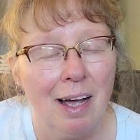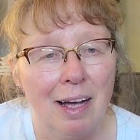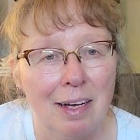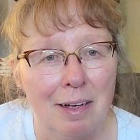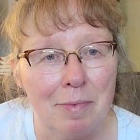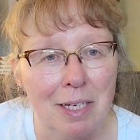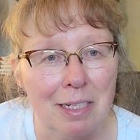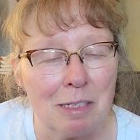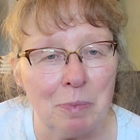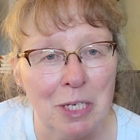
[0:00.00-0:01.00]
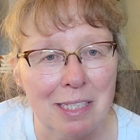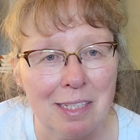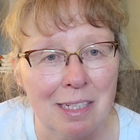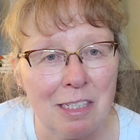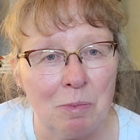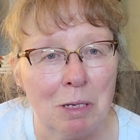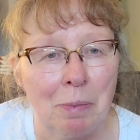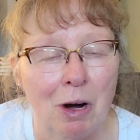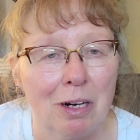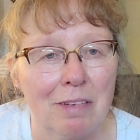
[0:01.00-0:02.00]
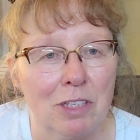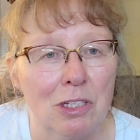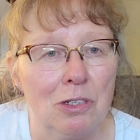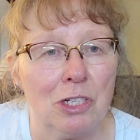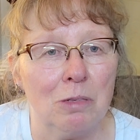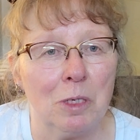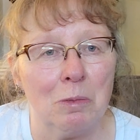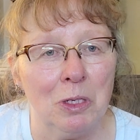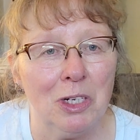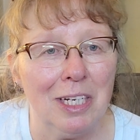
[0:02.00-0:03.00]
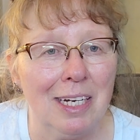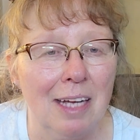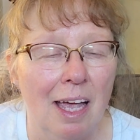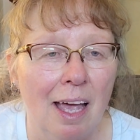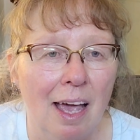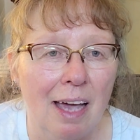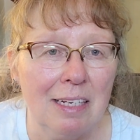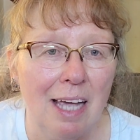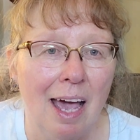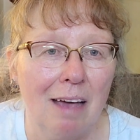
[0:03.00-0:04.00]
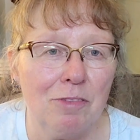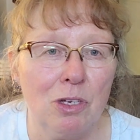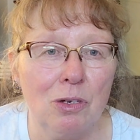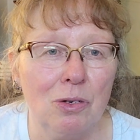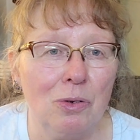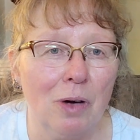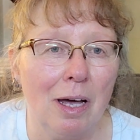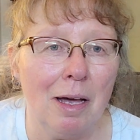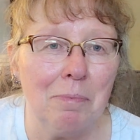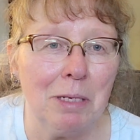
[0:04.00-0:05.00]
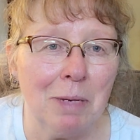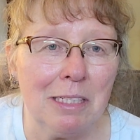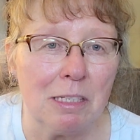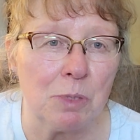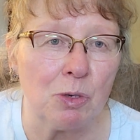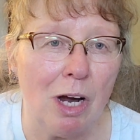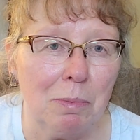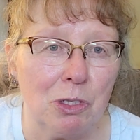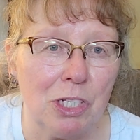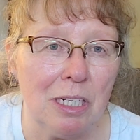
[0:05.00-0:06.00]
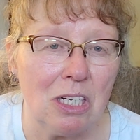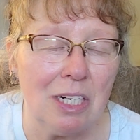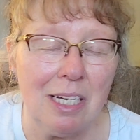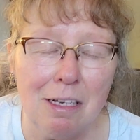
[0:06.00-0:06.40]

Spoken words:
It is a blessing to be a part of the YouTube community and to have you be my subscribers here.